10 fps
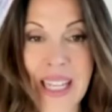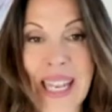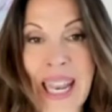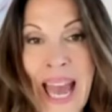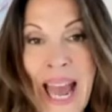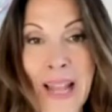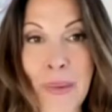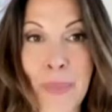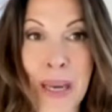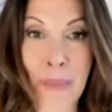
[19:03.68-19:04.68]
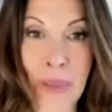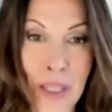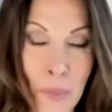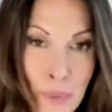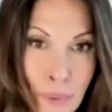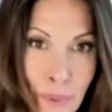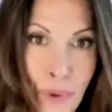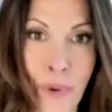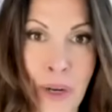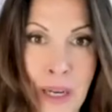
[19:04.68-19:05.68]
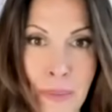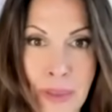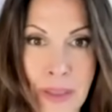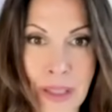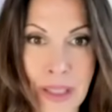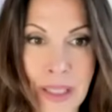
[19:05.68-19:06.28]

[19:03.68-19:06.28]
not by being programmed